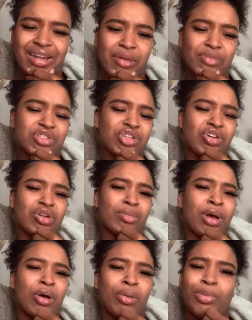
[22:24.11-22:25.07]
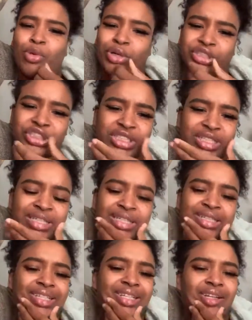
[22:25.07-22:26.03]
and they was talking about
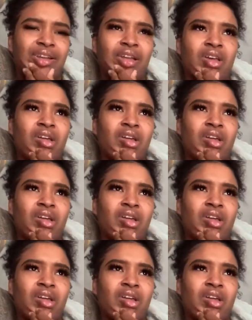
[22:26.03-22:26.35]
abortion and